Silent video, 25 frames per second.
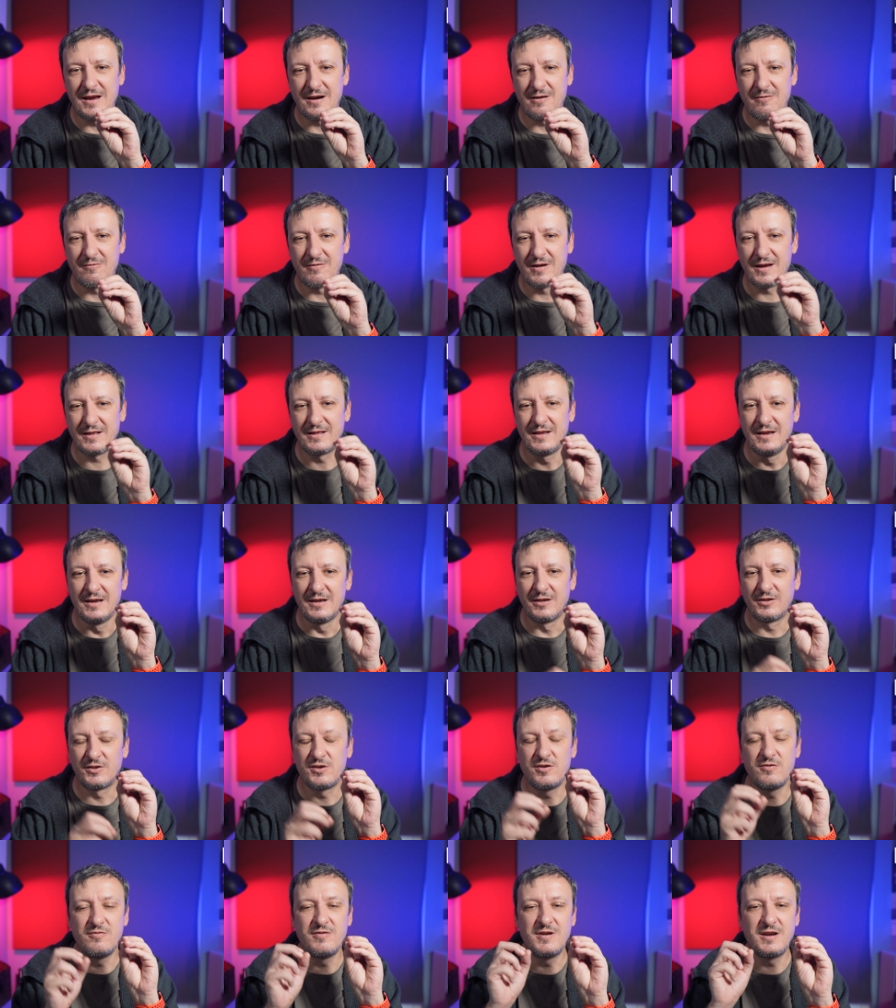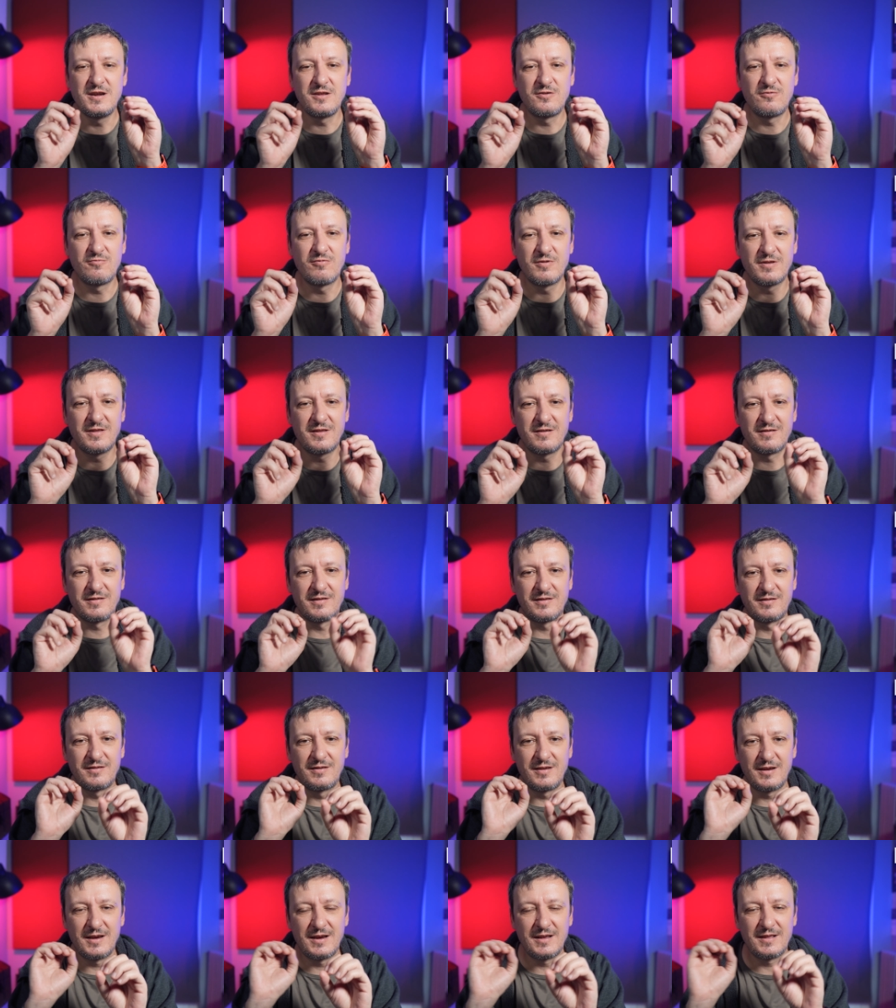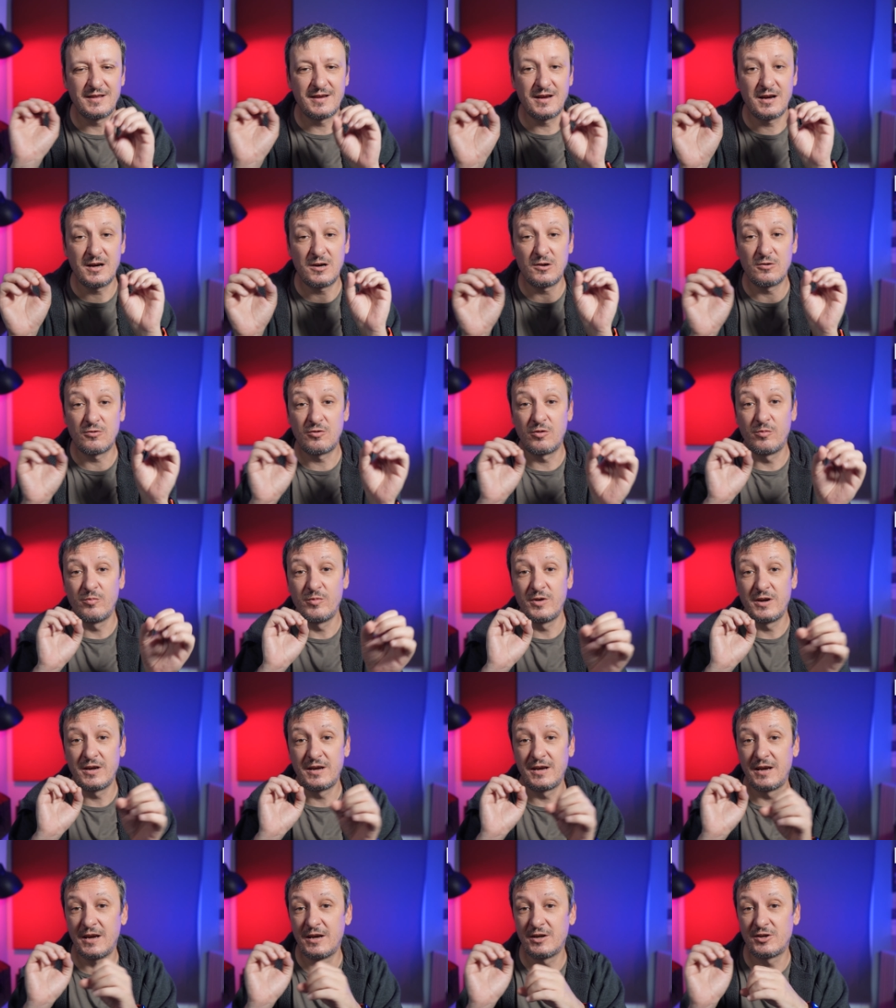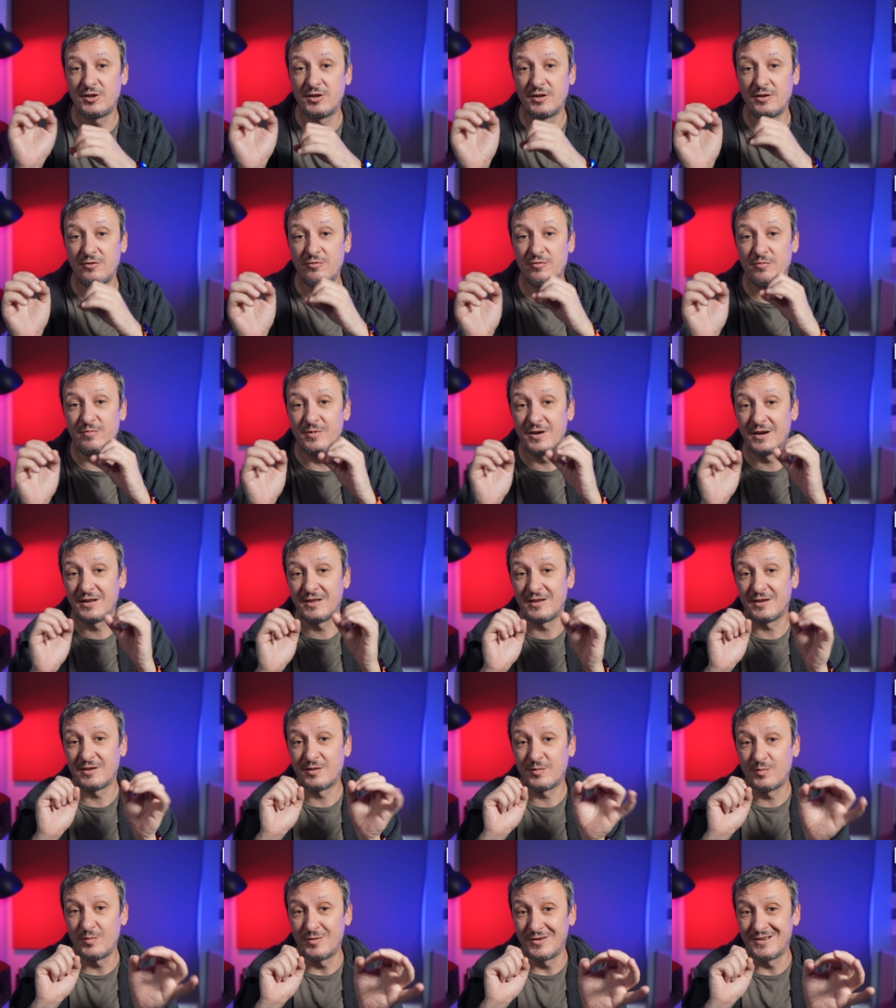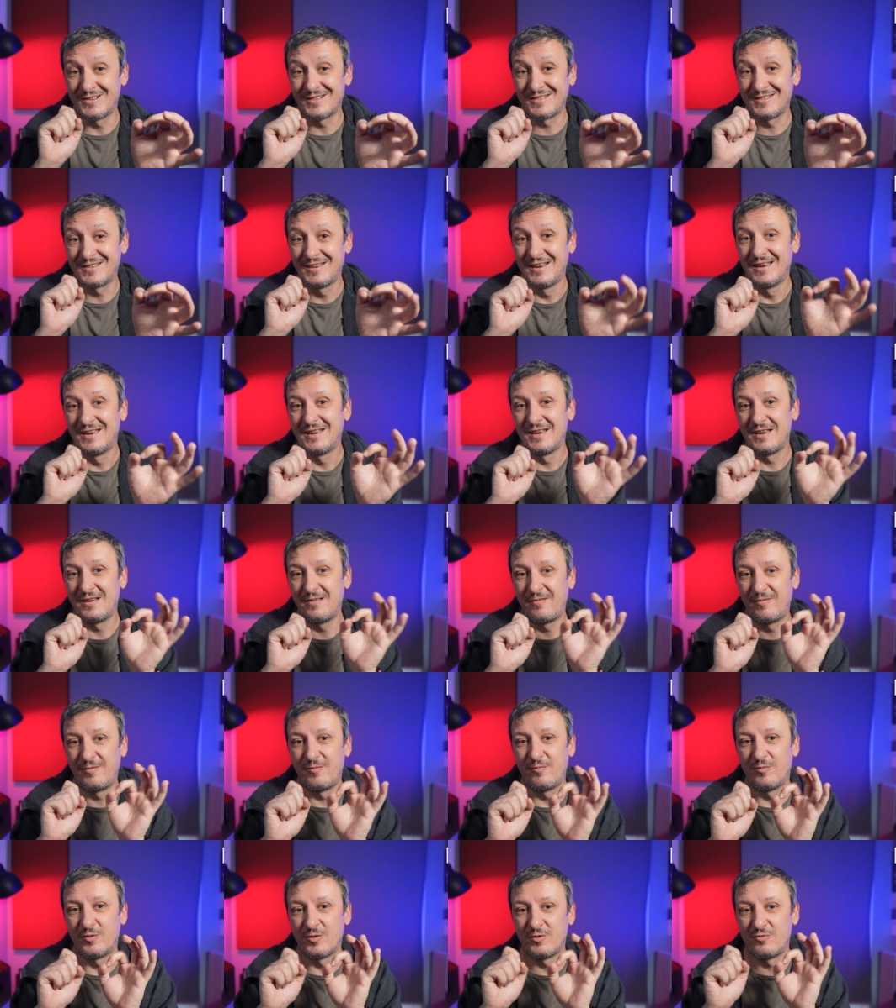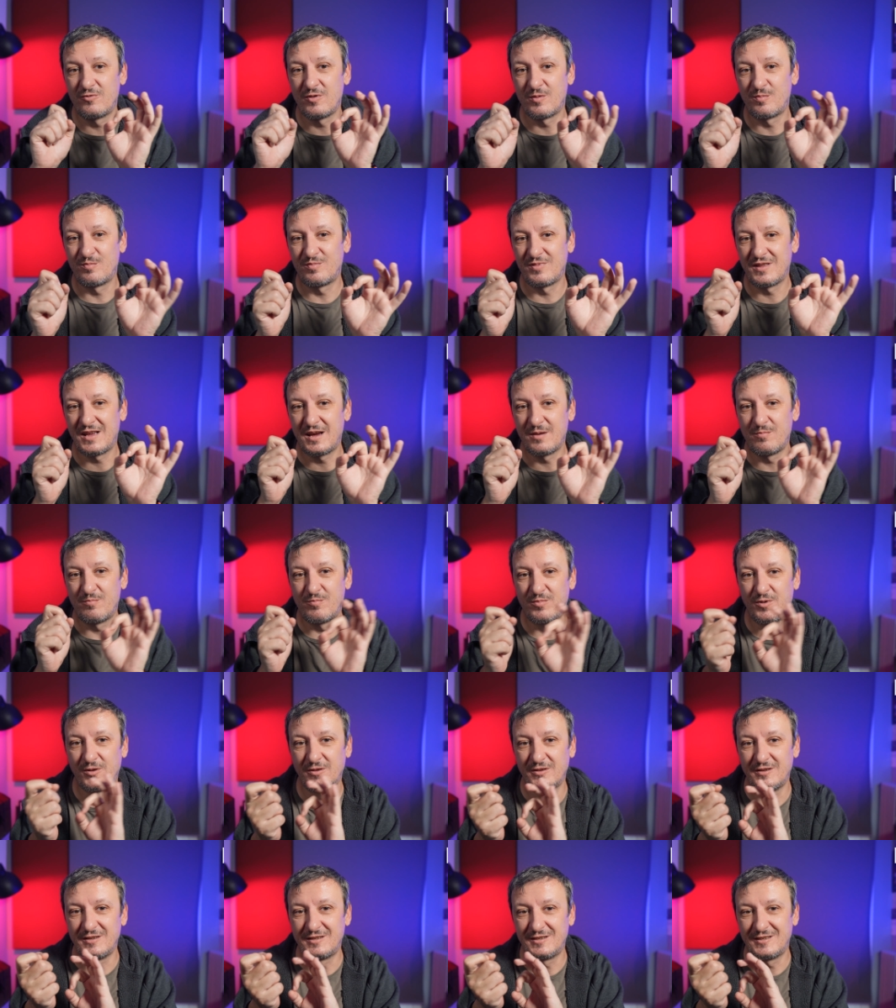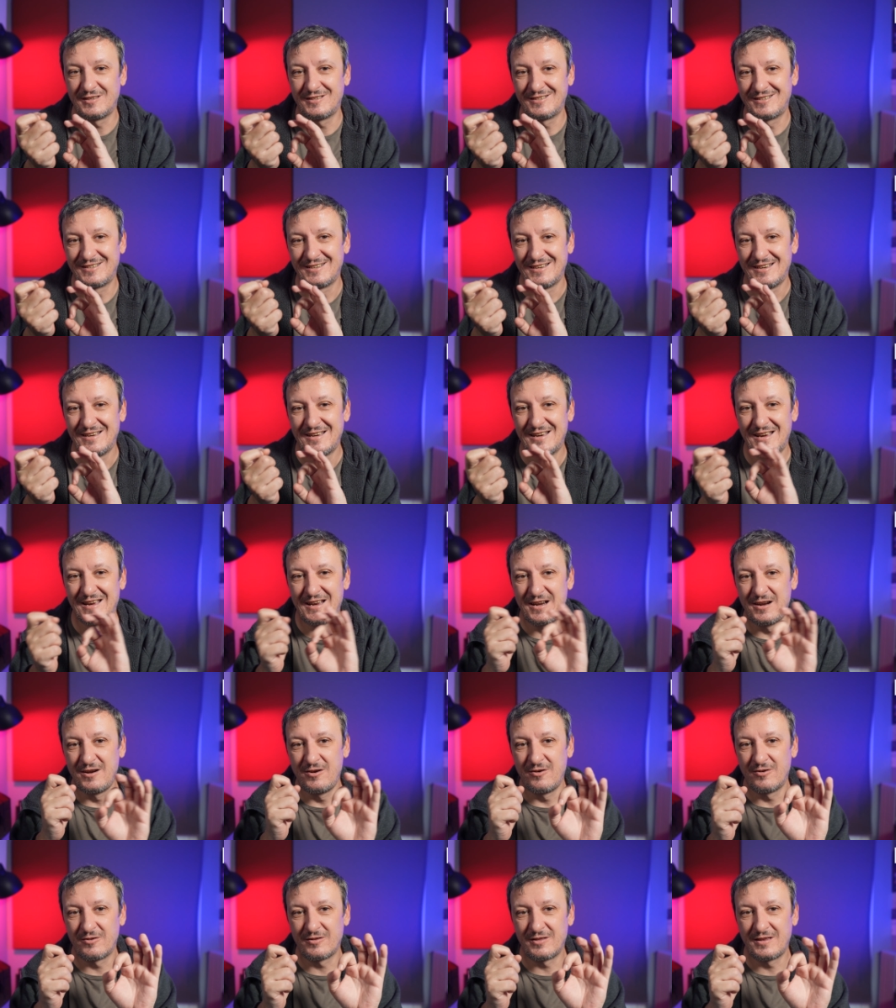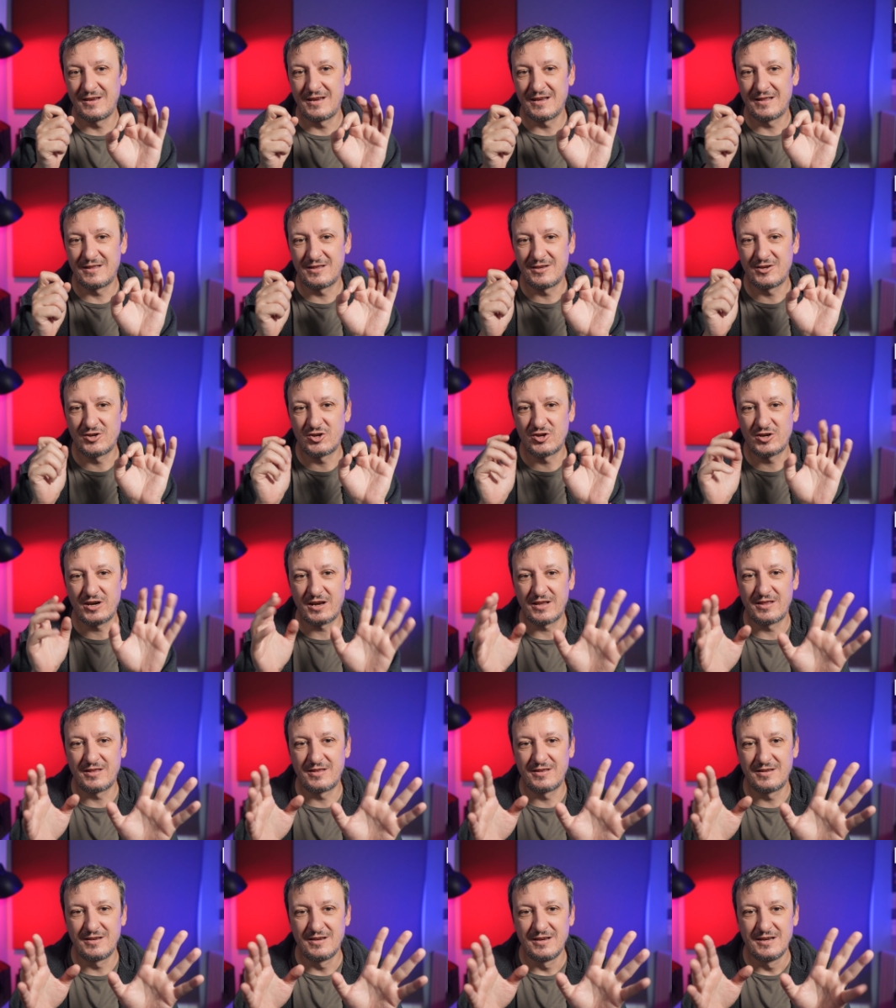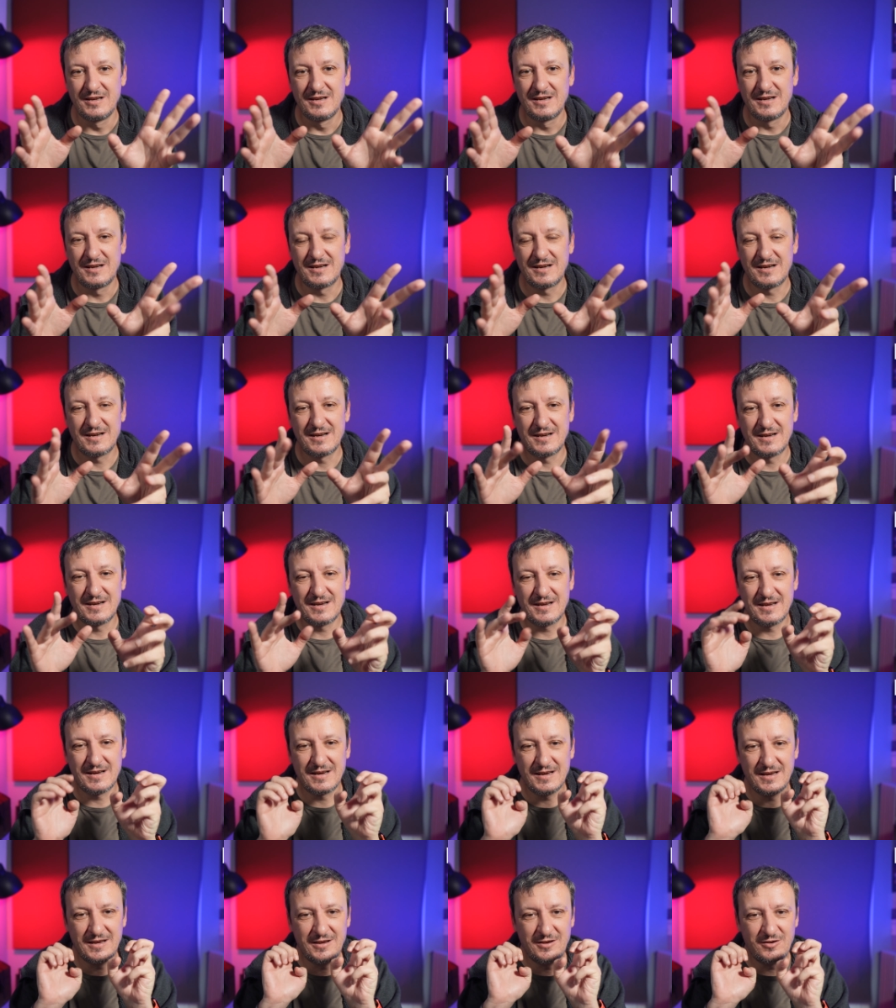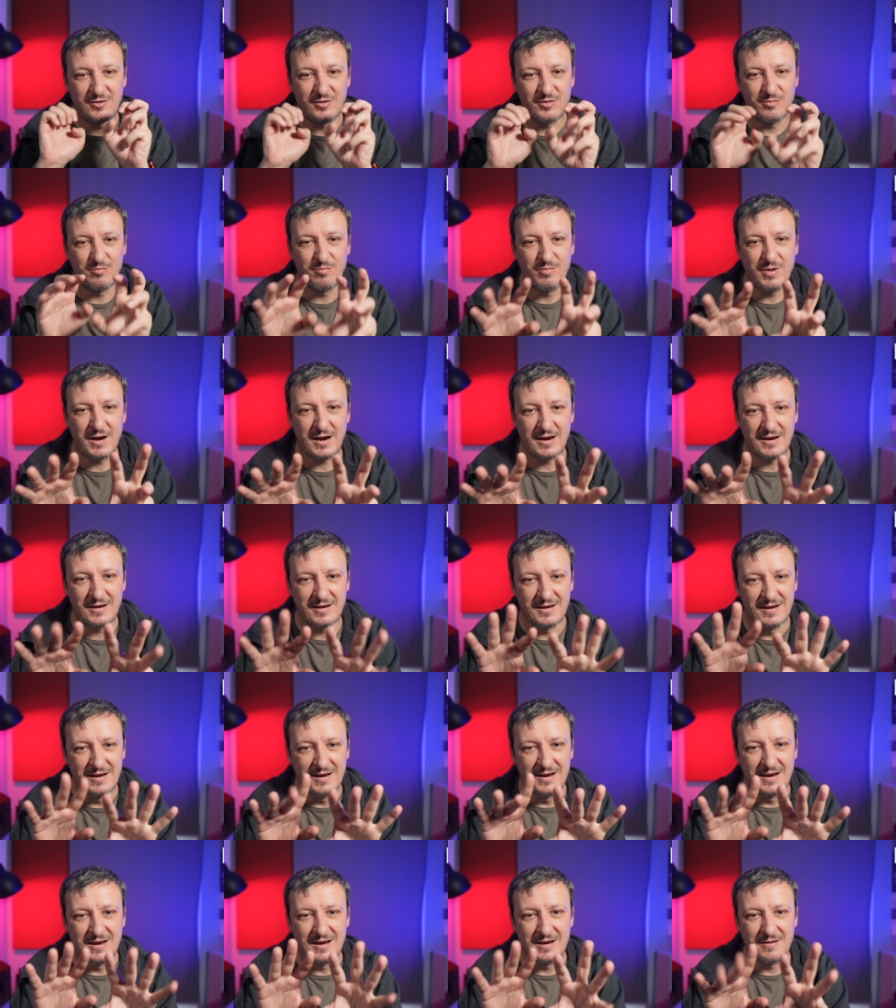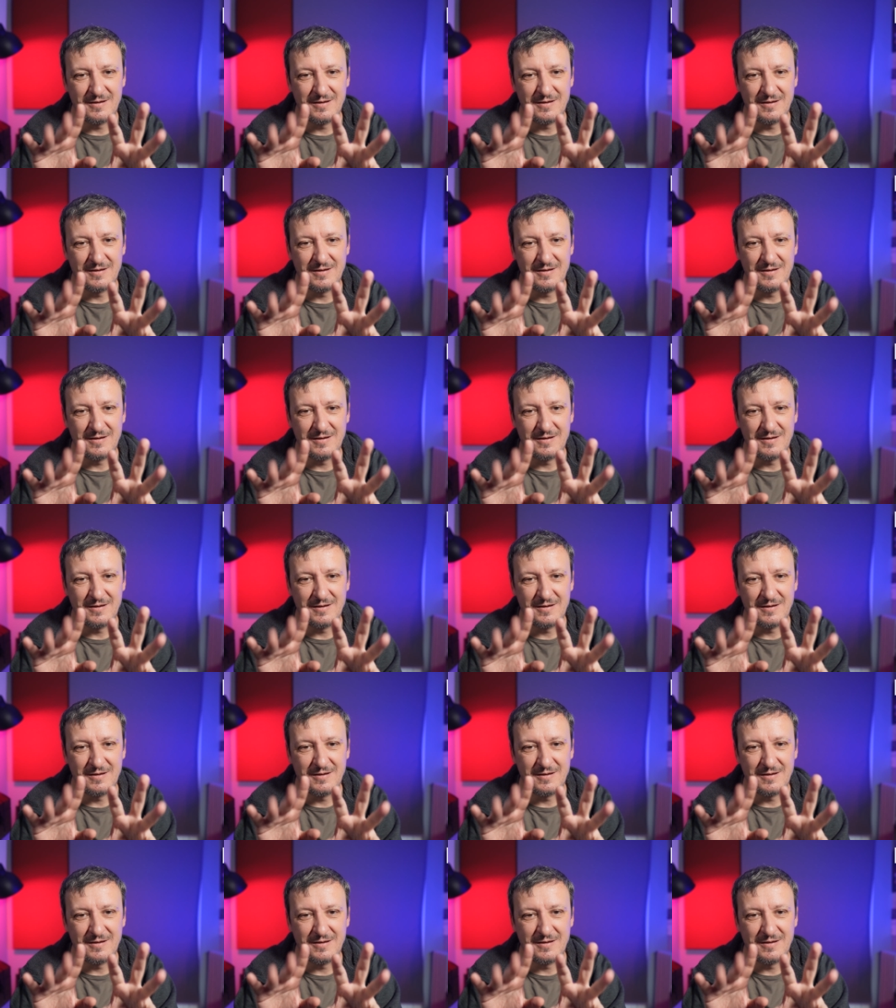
there right so you need to understand how communication in kubernetes works if you want to apply policies and not get shut uh, in your back